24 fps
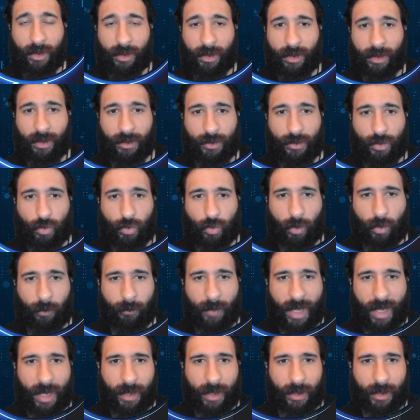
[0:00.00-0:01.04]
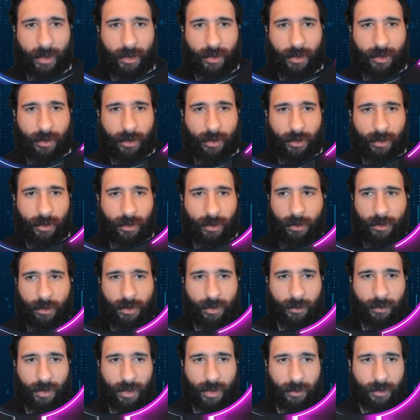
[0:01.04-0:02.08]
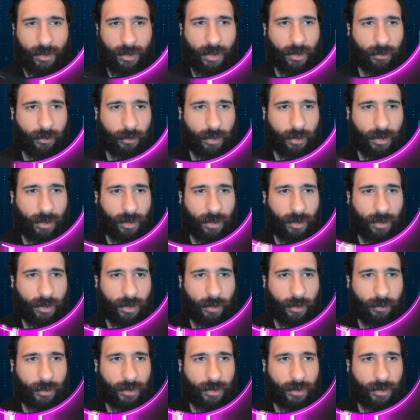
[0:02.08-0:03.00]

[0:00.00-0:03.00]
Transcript: It's dramatic. Sometimes you gotta run it a couple